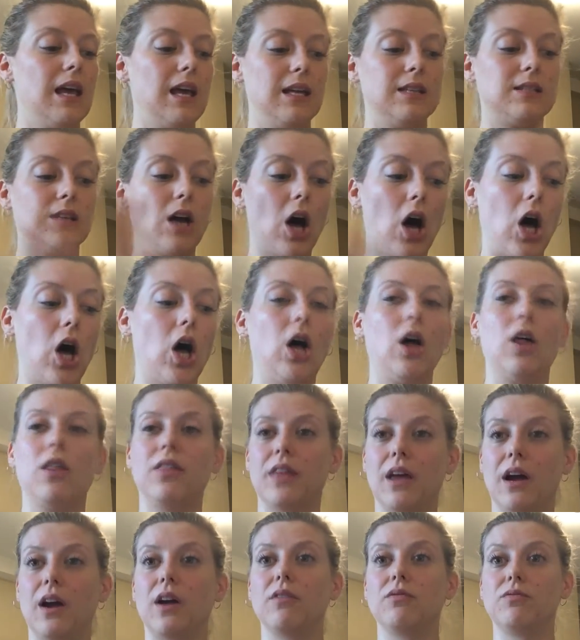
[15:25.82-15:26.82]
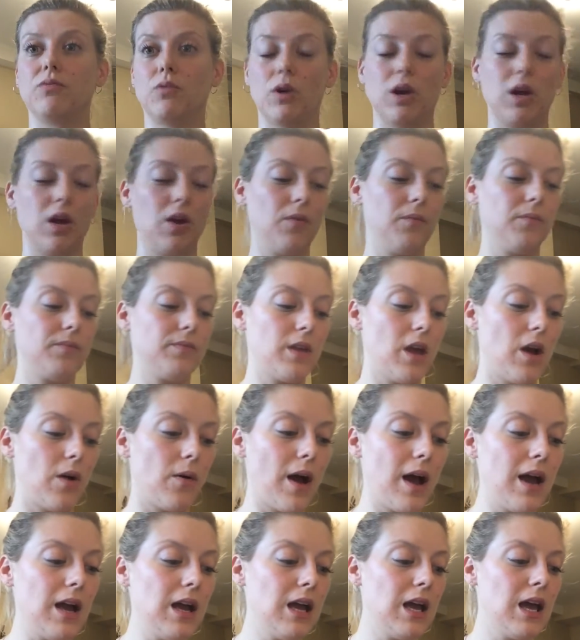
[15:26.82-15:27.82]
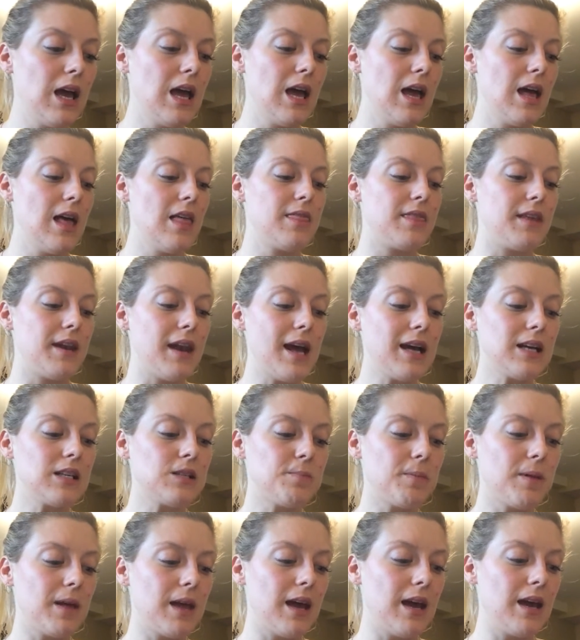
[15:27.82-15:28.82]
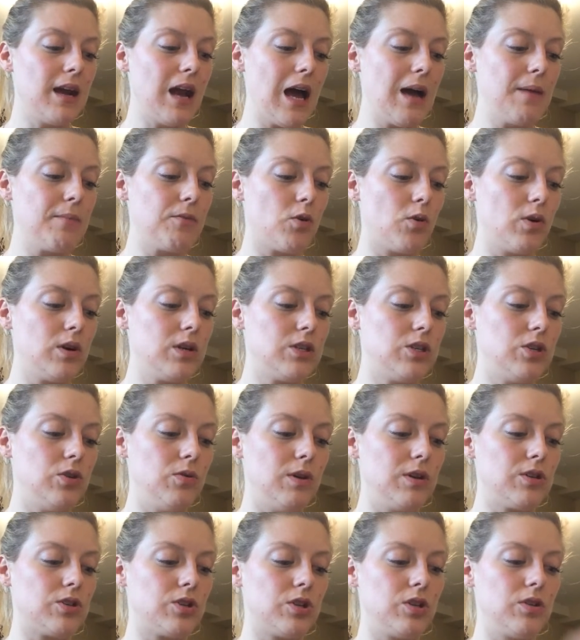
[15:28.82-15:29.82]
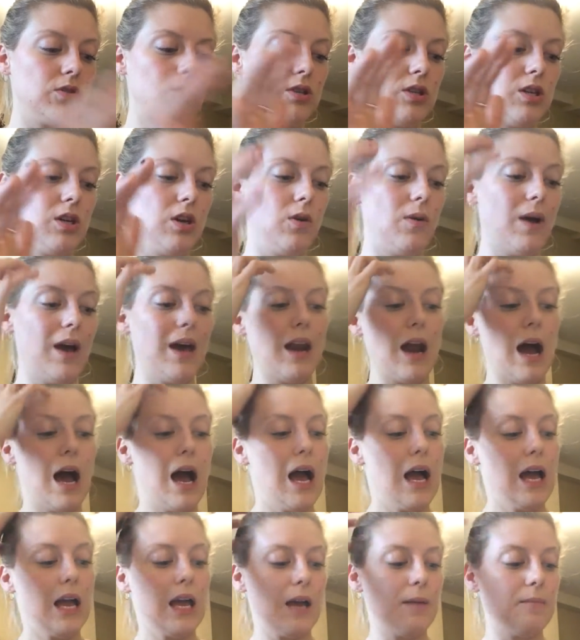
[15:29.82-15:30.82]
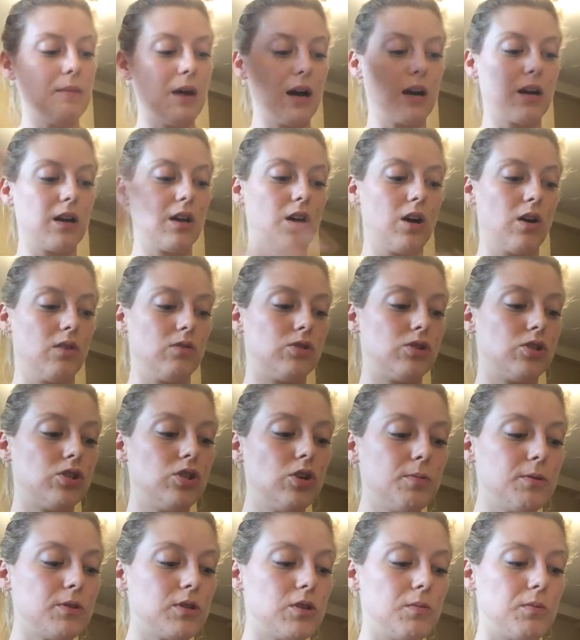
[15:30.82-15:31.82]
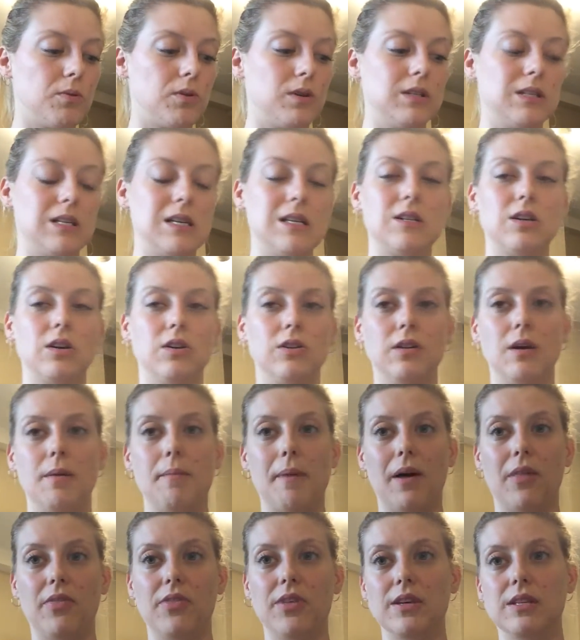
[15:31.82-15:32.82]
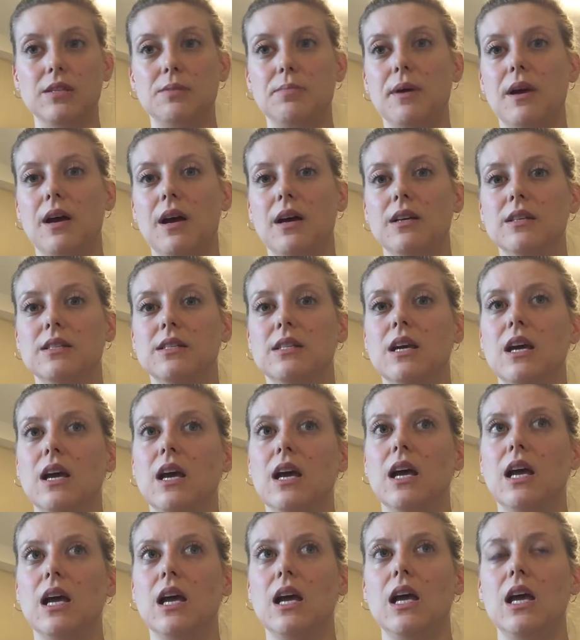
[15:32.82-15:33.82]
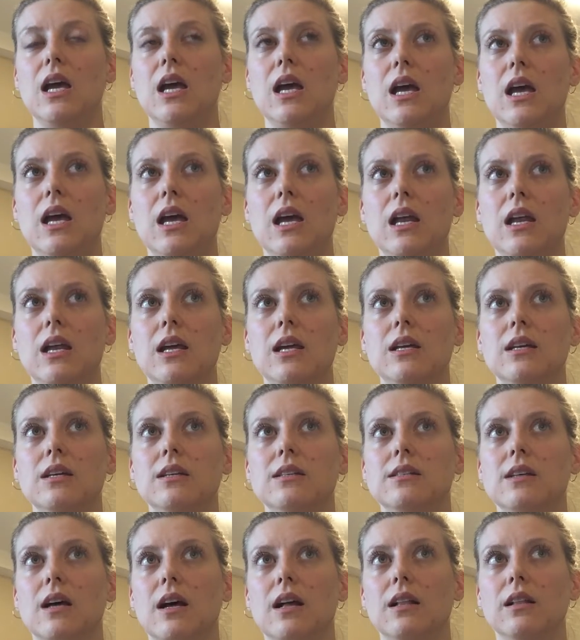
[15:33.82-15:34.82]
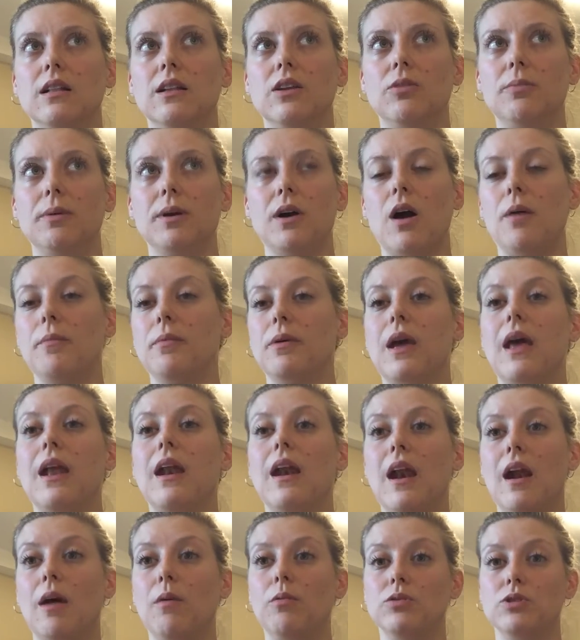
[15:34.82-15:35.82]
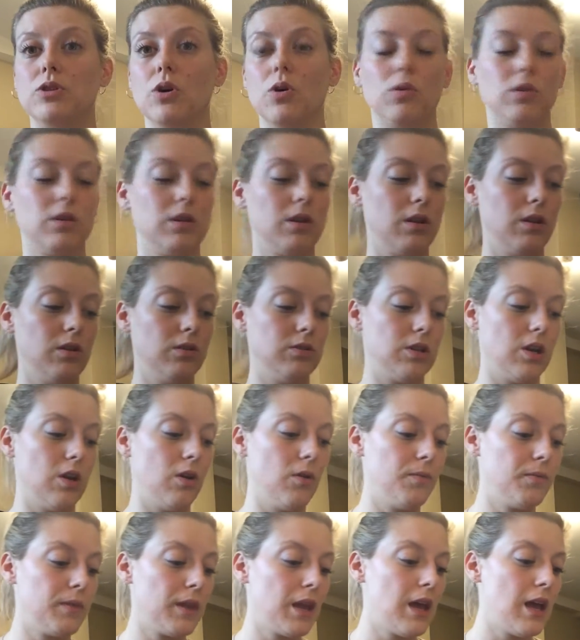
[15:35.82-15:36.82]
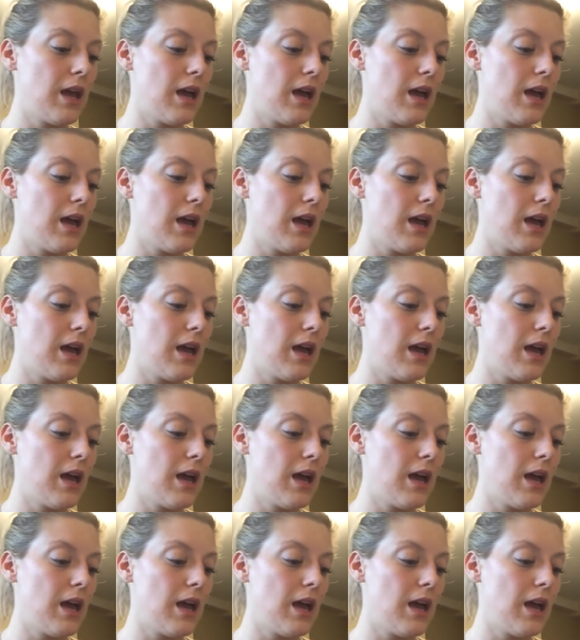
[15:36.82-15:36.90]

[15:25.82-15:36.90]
It's all there for you. Okay? The next plan I'm going to introduce to you, and I am not going to go super in detail about this because it is a little bit complicated and I will totally lose you.